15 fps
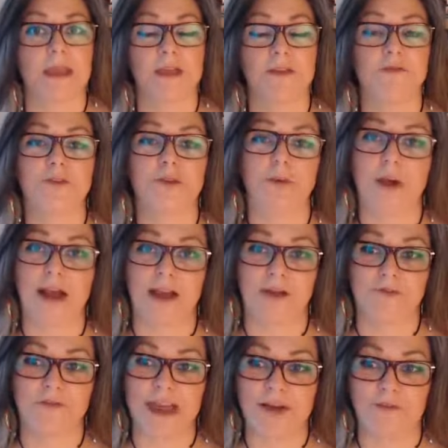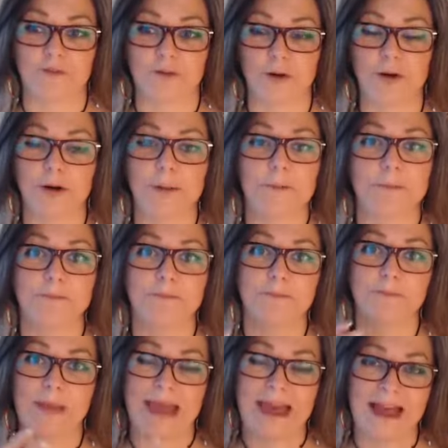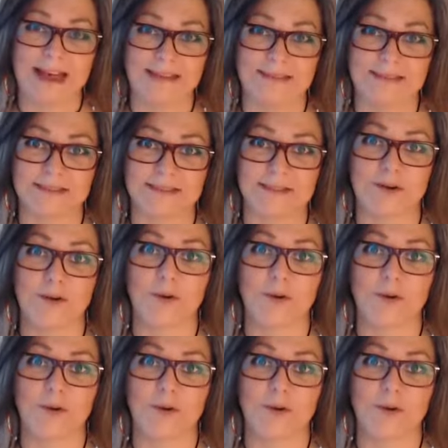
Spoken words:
If you have ever passed